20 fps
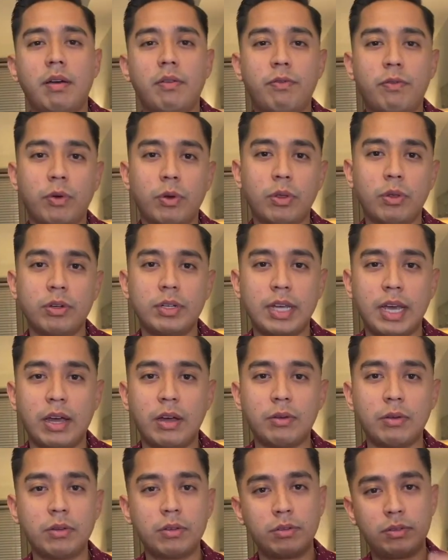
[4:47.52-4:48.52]
further
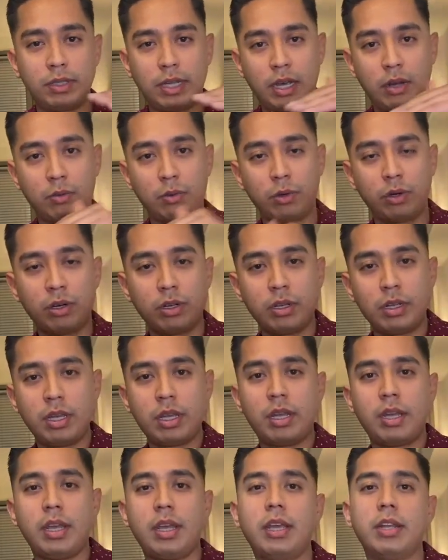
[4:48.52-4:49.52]
downward
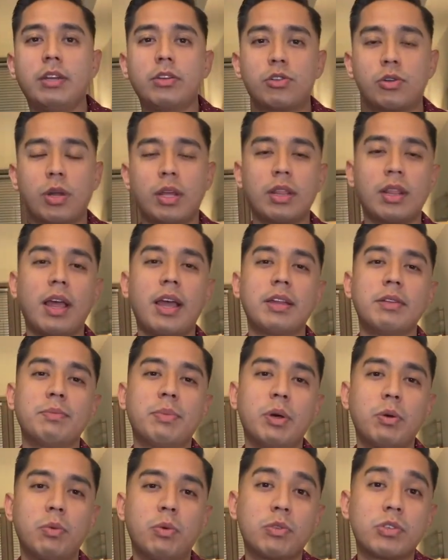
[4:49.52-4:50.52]
in a trend line,
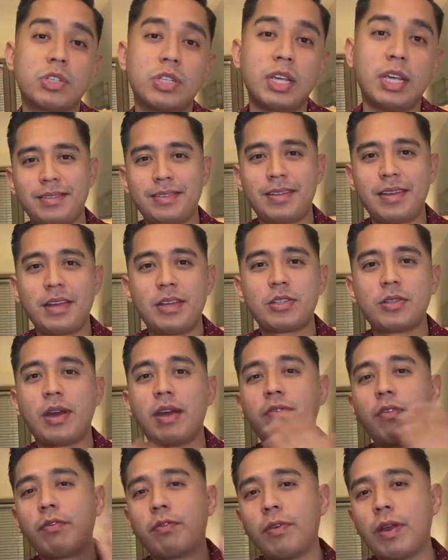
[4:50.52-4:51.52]
but we'll see. So I
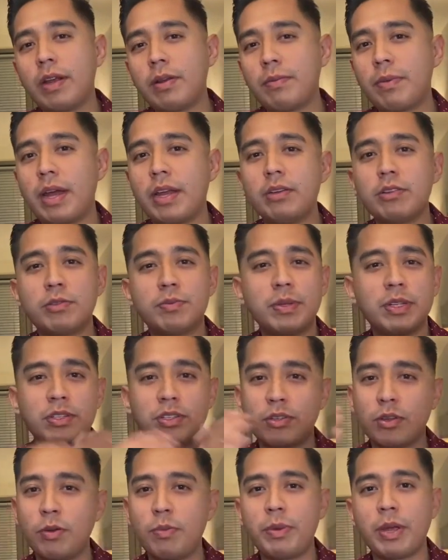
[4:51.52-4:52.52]
have a friend of mine who's been
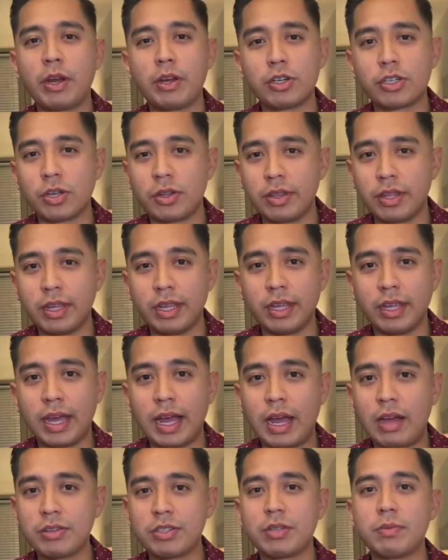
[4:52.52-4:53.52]
so bearish on the
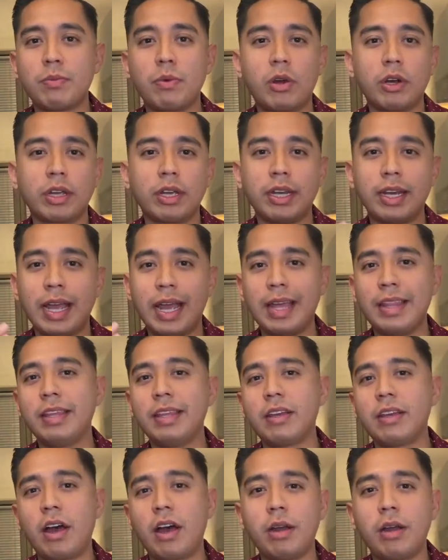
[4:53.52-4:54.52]
housing market and the
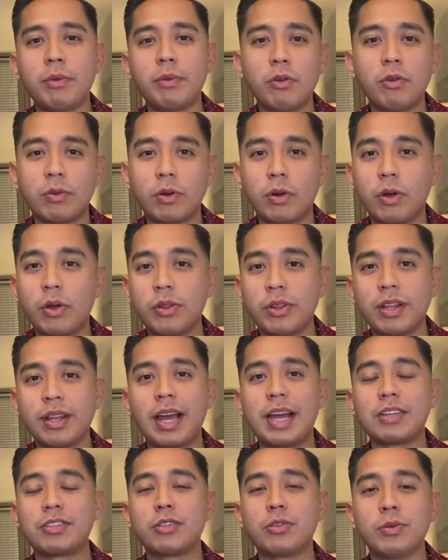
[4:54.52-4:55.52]
economy overall in the
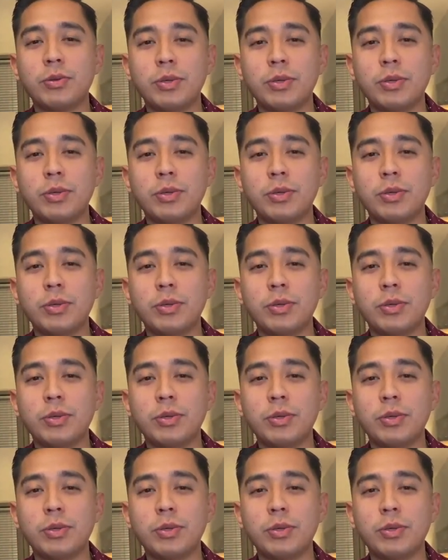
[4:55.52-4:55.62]
last 2